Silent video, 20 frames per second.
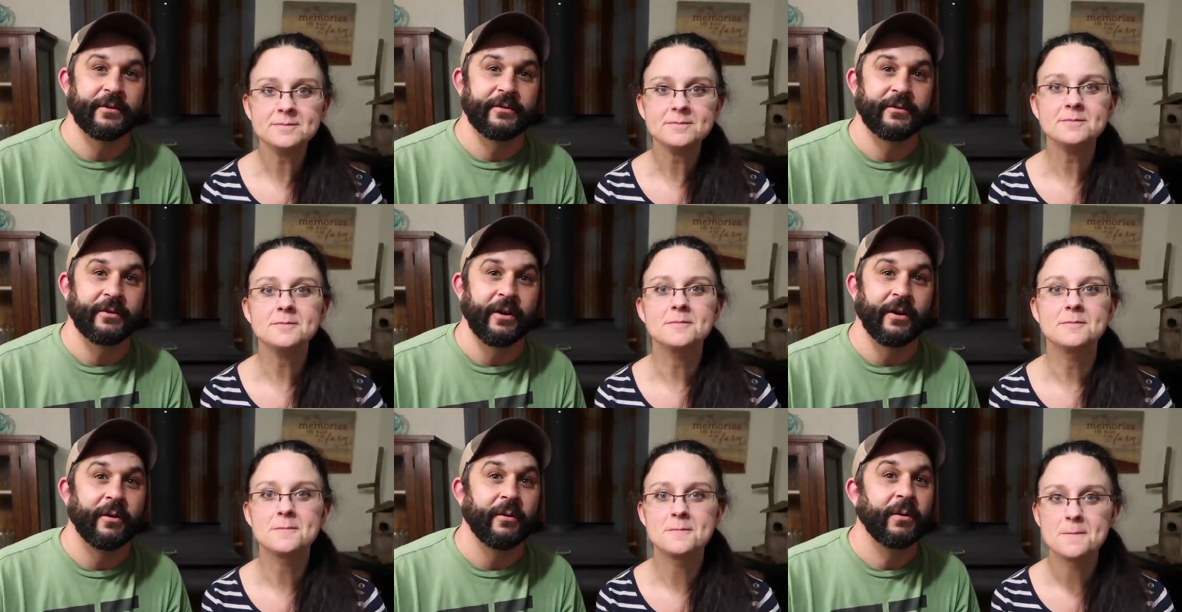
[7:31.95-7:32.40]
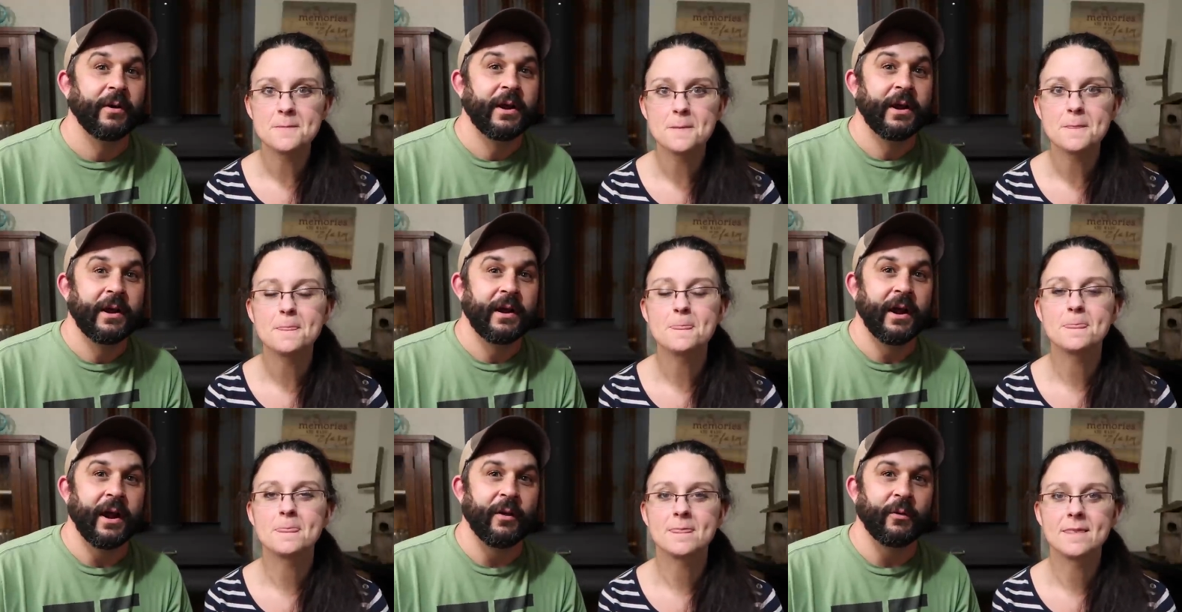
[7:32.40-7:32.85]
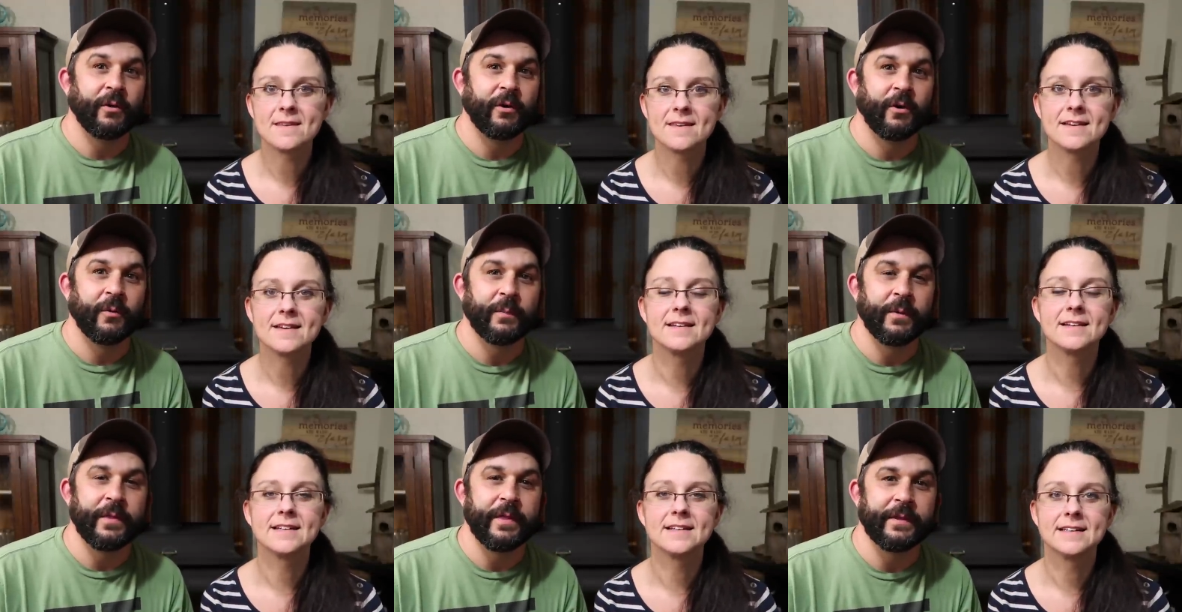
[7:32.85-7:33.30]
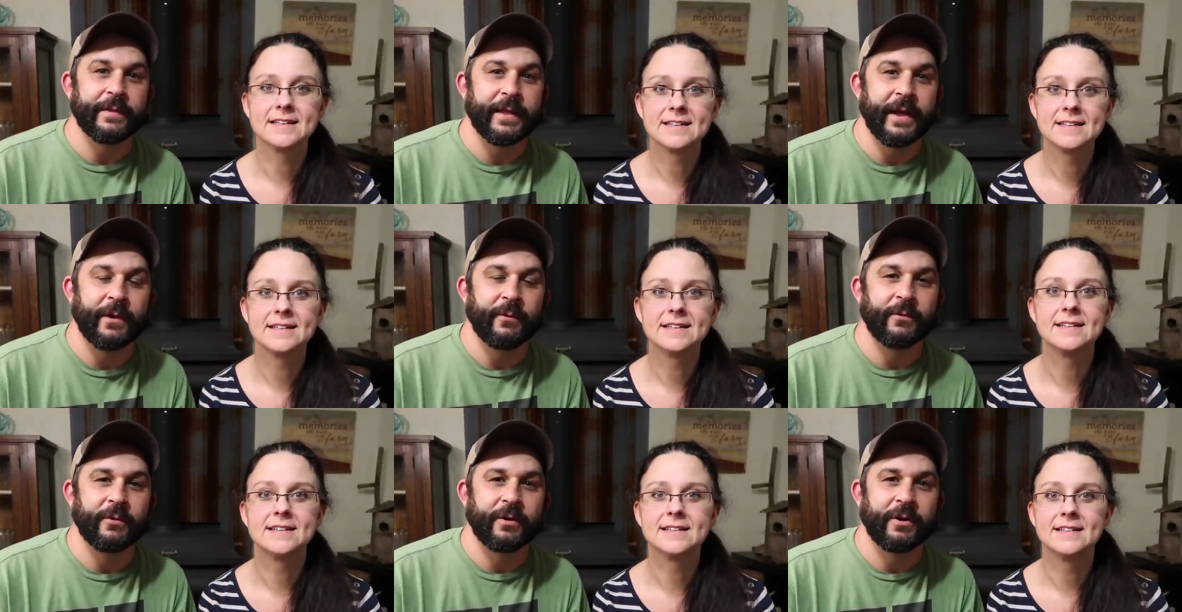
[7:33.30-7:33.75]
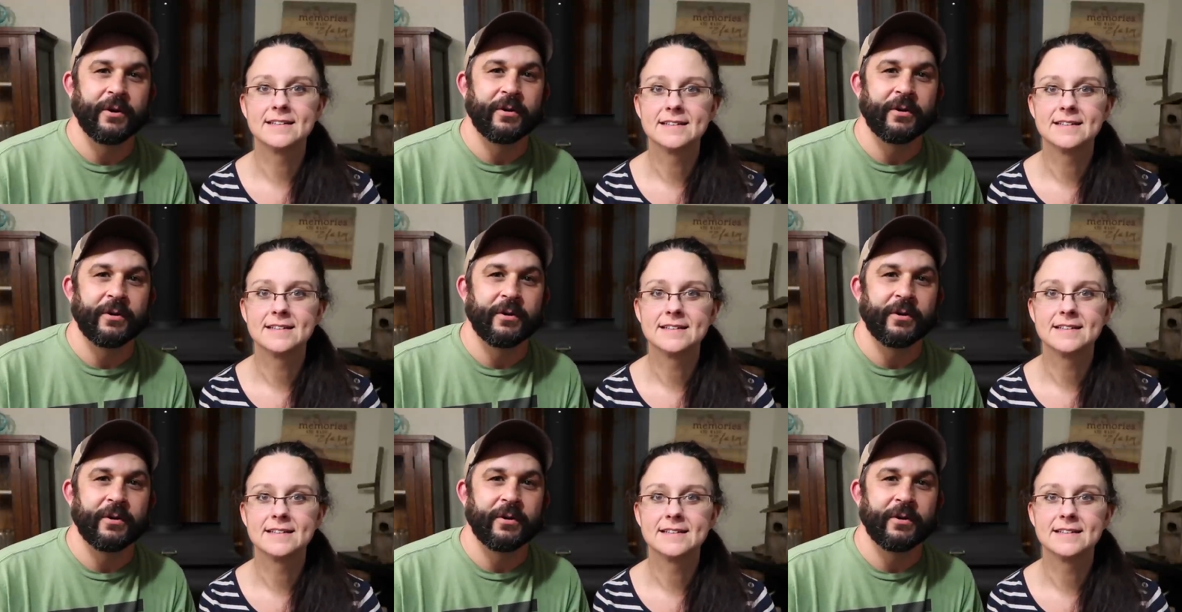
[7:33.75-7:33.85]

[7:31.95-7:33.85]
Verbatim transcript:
Speaker 1: So we're hoping that that will